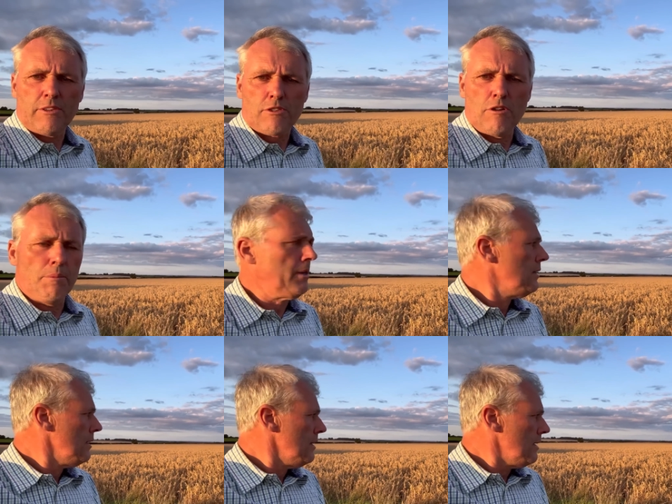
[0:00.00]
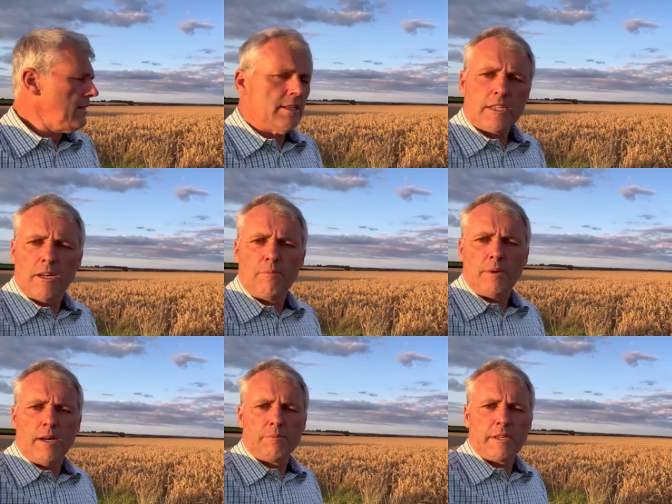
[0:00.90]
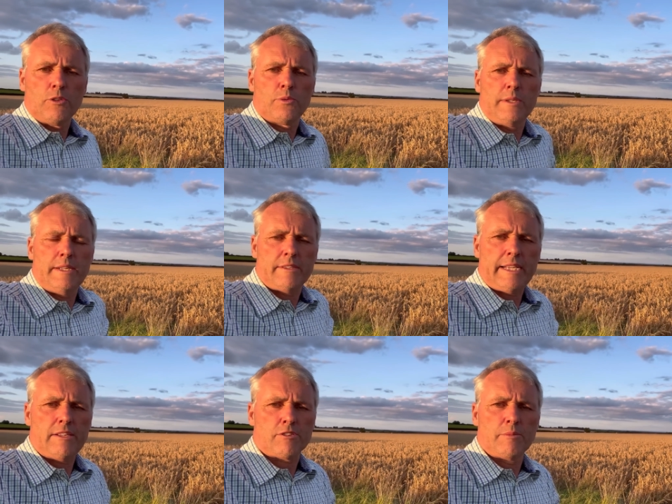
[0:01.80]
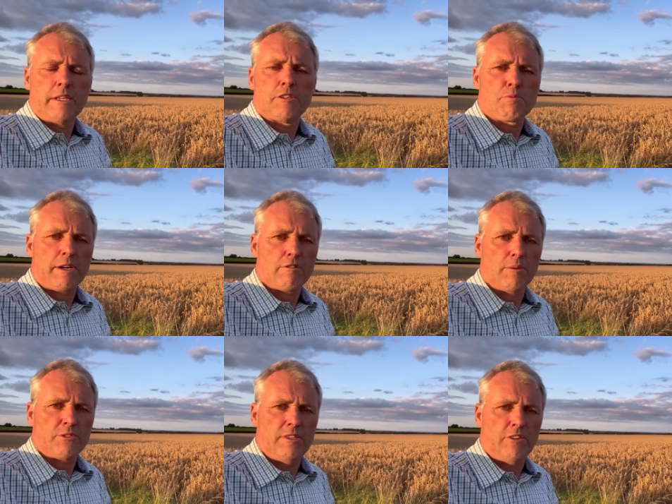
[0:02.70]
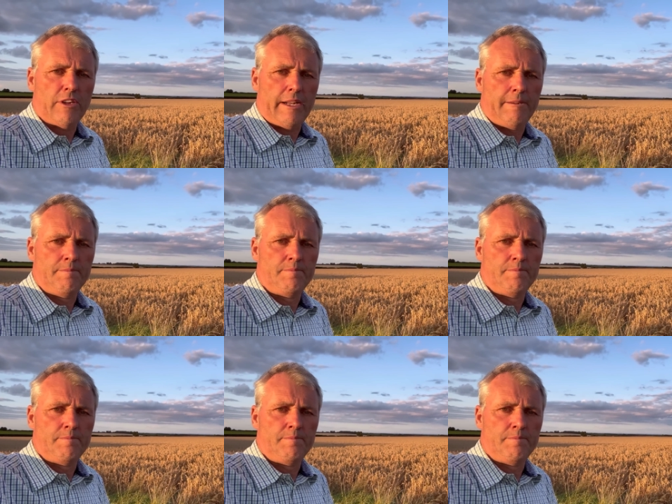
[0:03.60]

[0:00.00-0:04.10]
this crop uh, combined because we need to get some of these spring crops in the shed